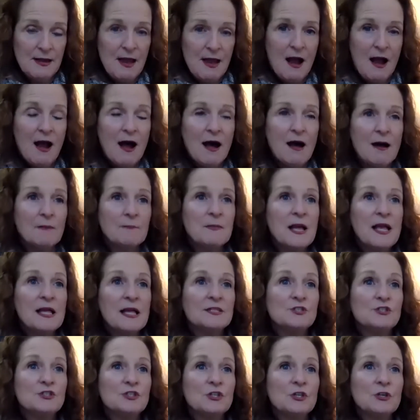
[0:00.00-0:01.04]

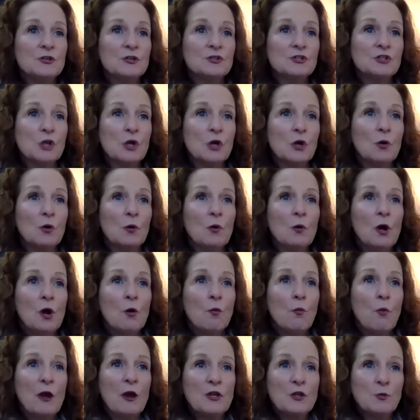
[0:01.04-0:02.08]
And so
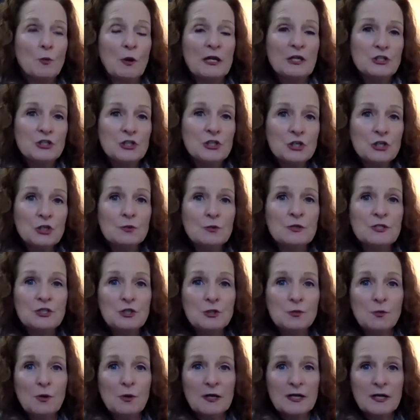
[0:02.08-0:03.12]
what you want to do is
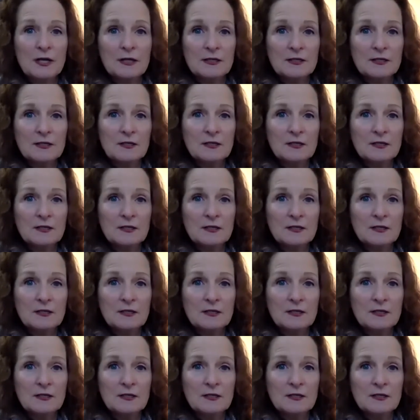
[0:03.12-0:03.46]
you want to